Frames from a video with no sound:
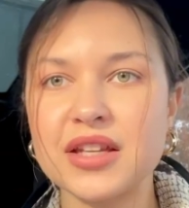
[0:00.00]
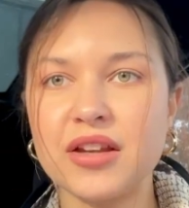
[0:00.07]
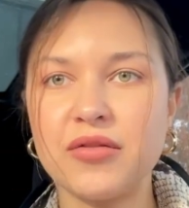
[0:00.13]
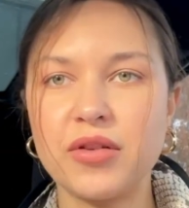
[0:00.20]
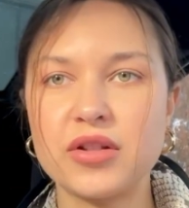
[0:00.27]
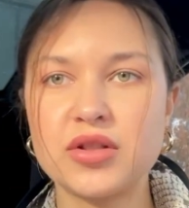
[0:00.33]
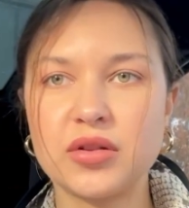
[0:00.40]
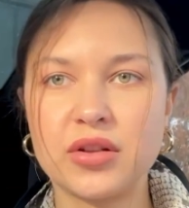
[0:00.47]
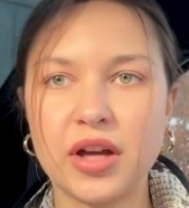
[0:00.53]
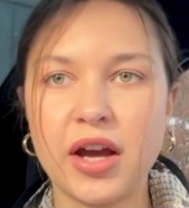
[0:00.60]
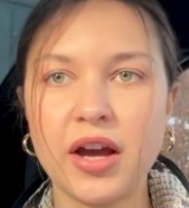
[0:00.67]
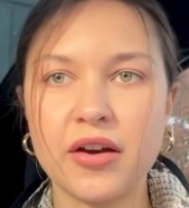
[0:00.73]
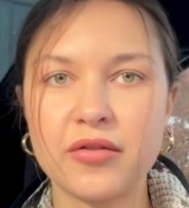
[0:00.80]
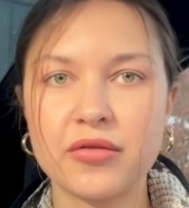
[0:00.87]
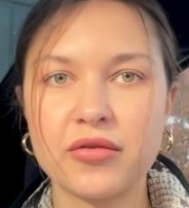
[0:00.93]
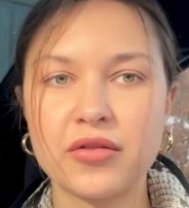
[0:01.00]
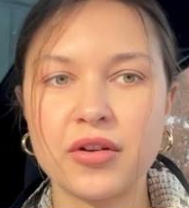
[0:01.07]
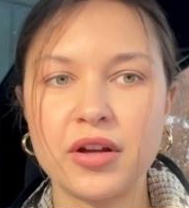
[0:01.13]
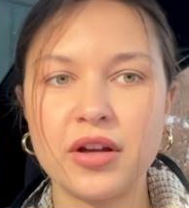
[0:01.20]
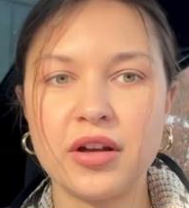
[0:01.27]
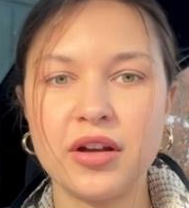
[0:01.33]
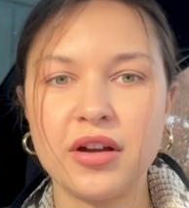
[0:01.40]
if I don't have
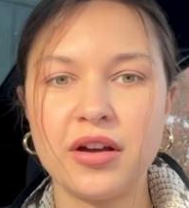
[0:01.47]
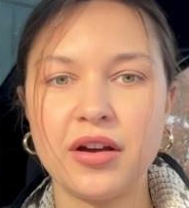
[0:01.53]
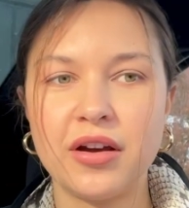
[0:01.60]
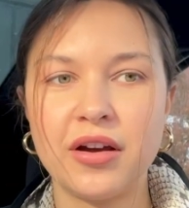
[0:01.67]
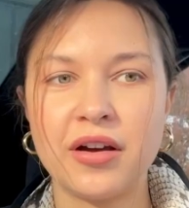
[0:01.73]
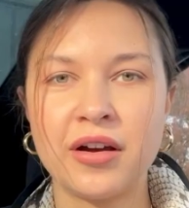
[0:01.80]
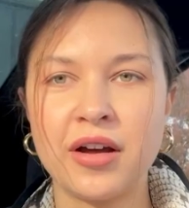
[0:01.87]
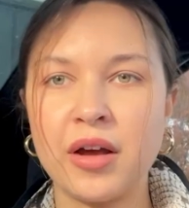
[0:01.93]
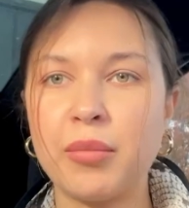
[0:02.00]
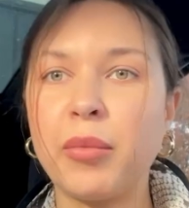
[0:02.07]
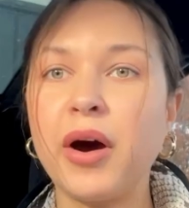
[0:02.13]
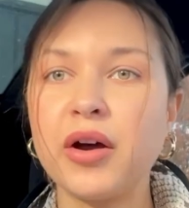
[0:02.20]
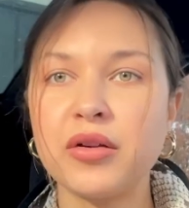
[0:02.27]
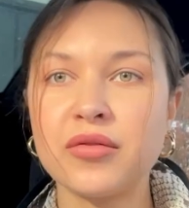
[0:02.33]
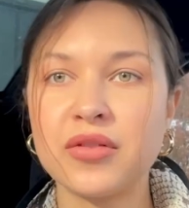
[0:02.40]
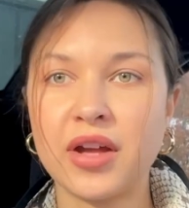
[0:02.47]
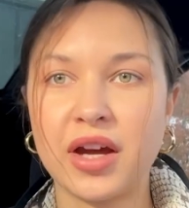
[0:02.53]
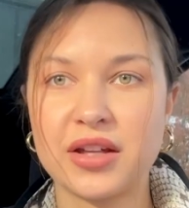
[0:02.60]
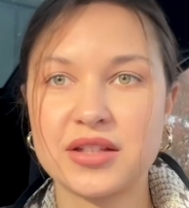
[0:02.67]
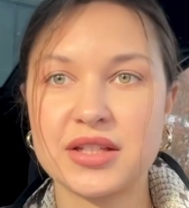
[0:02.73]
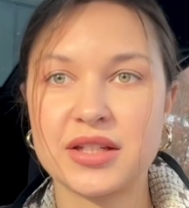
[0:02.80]
a part of that,